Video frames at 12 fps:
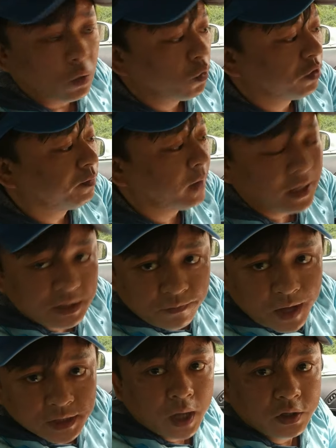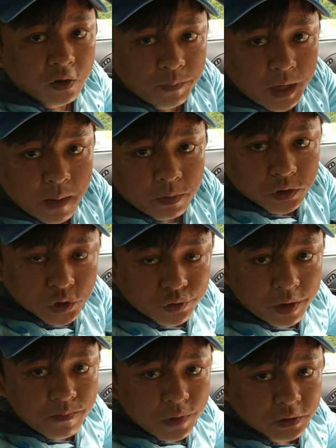with my device, you'll be able to
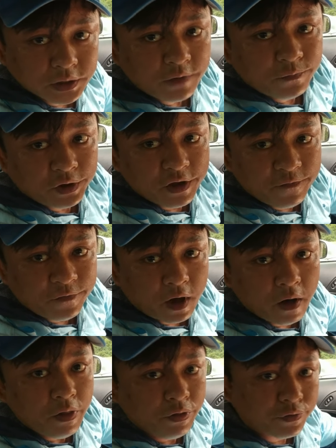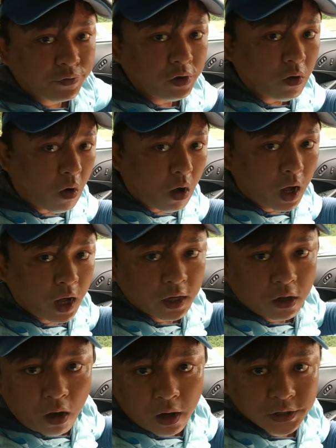stream music from your phone through your
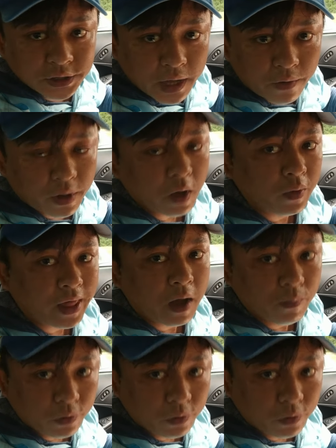car stereo without